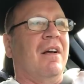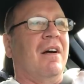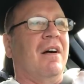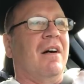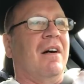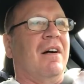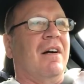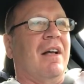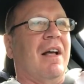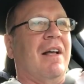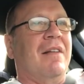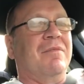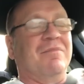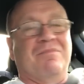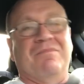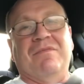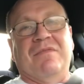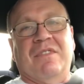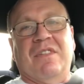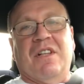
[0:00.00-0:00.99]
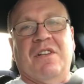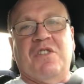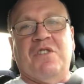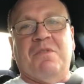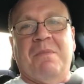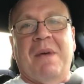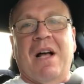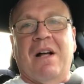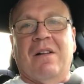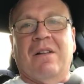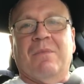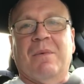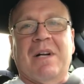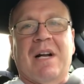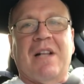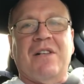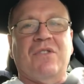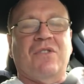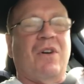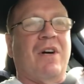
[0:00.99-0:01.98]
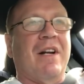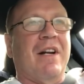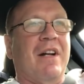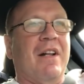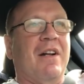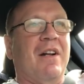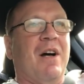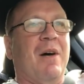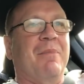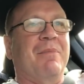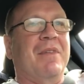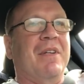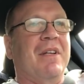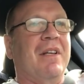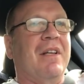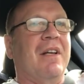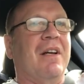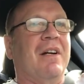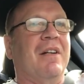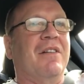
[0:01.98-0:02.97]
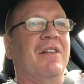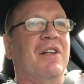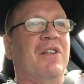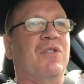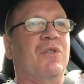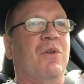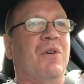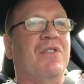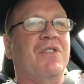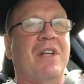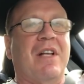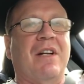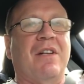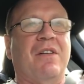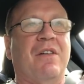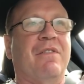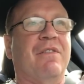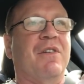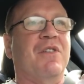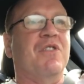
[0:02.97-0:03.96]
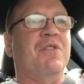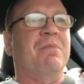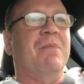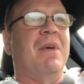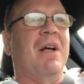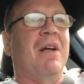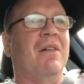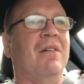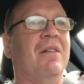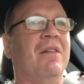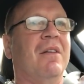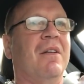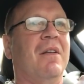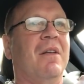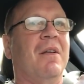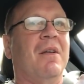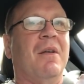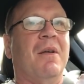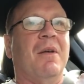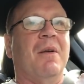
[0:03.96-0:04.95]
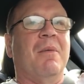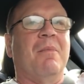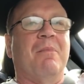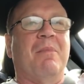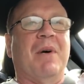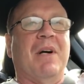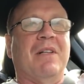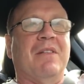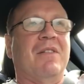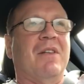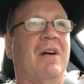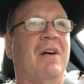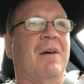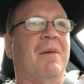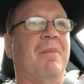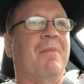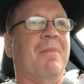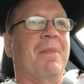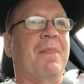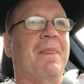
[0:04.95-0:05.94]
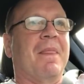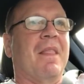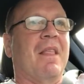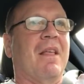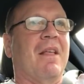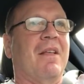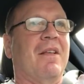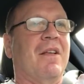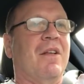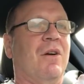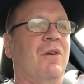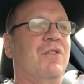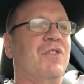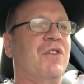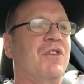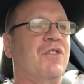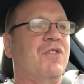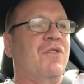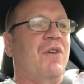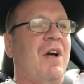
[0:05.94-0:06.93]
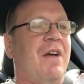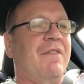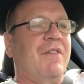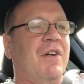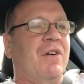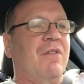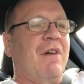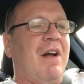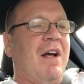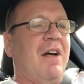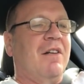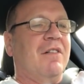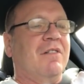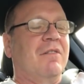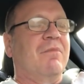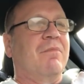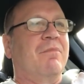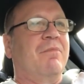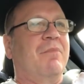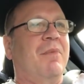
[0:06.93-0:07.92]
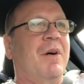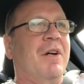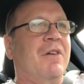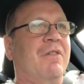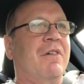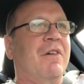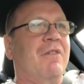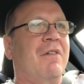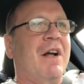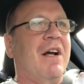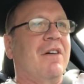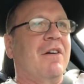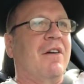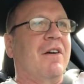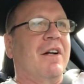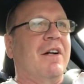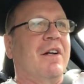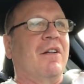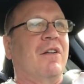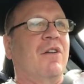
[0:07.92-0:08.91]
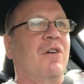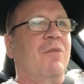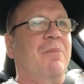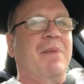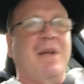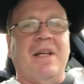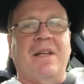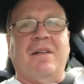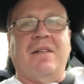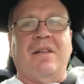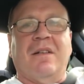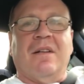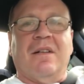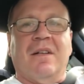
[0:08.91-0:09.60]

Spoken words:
And the smell, when I started it up, the exhaust had a different smell. But you know, just driving around, puttering around on it a little bit,